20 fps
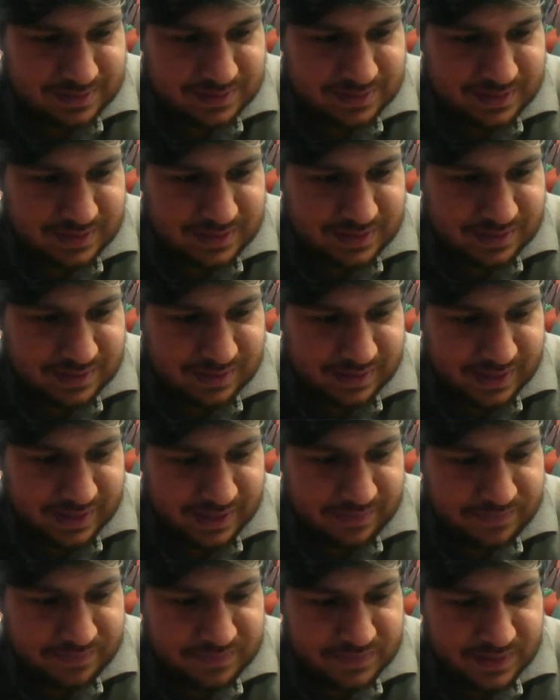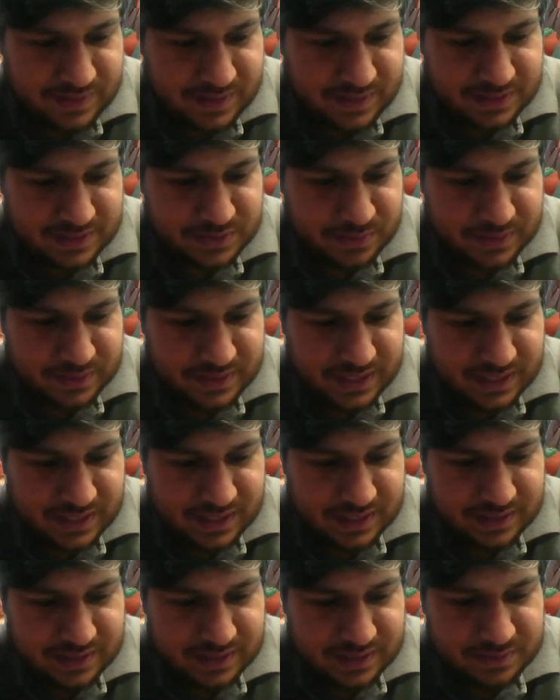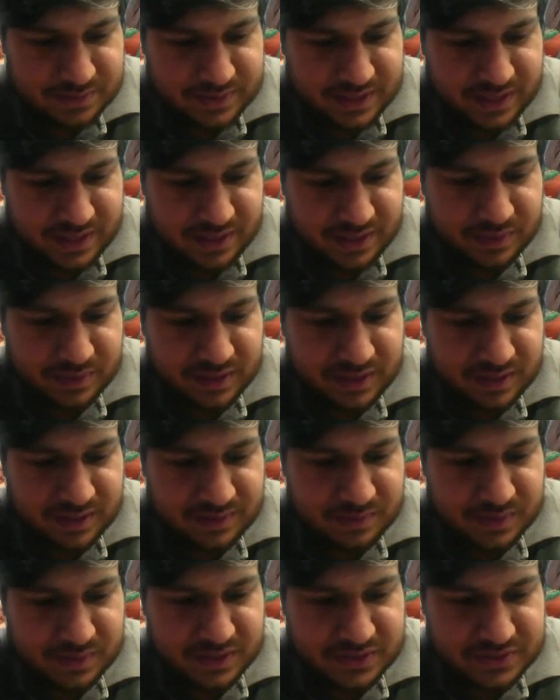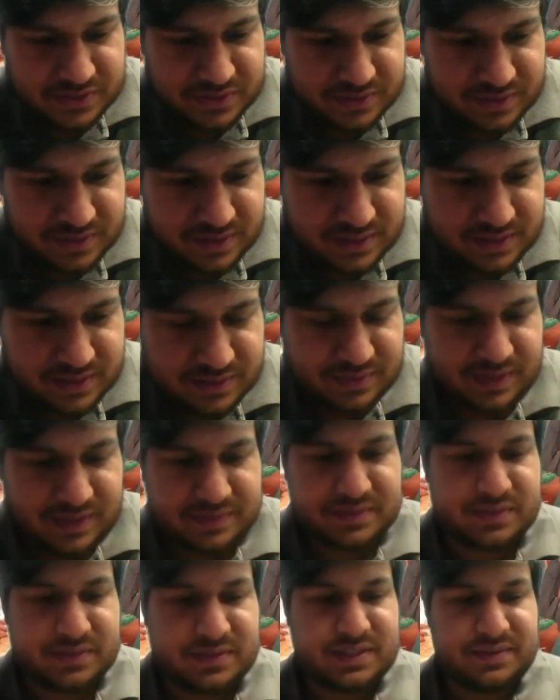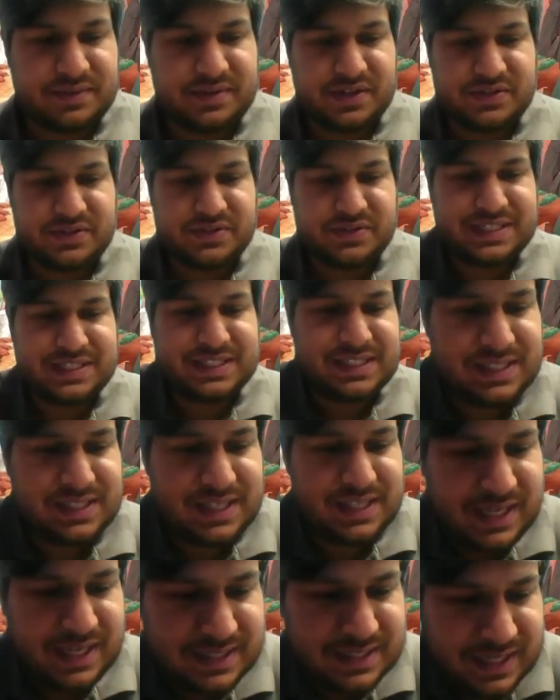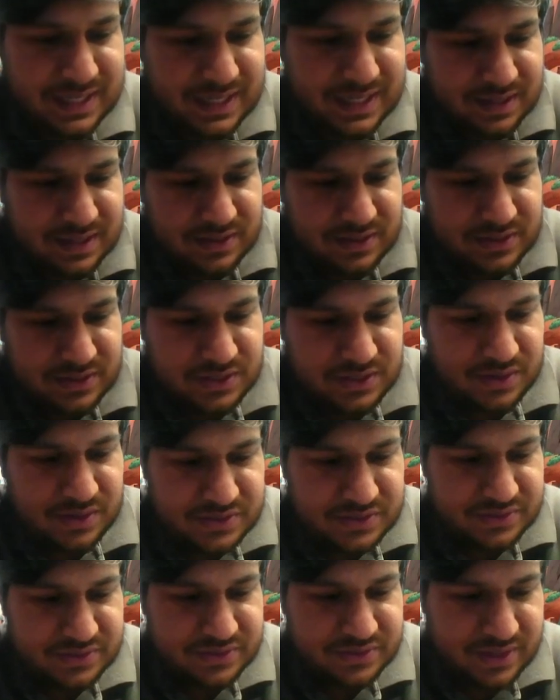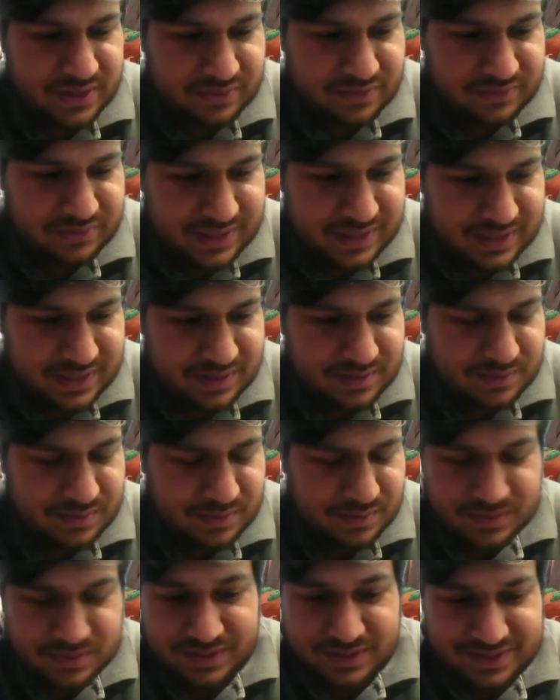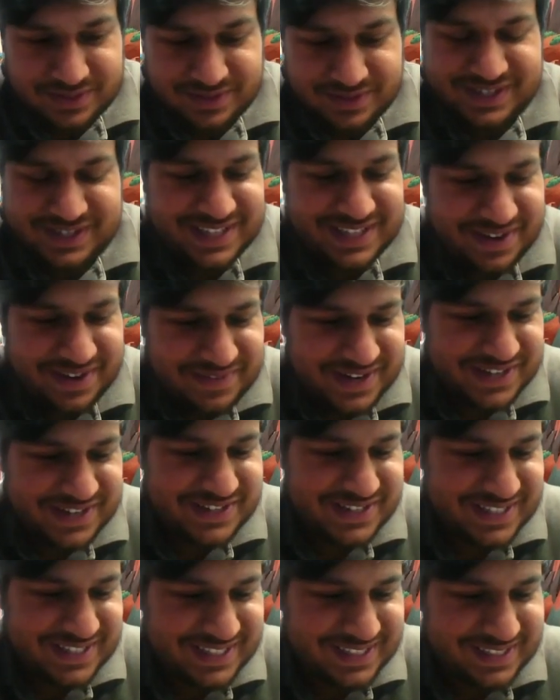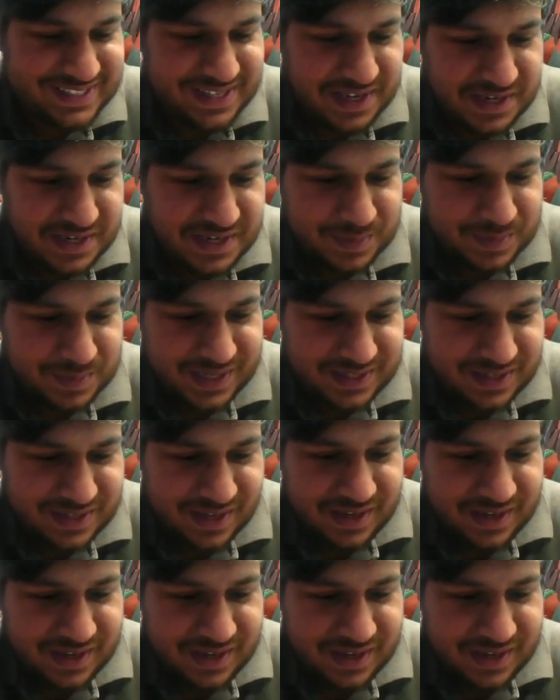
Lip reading: are here at 20 out of 21 at level 135. So 768 attack, 233, 768 HP,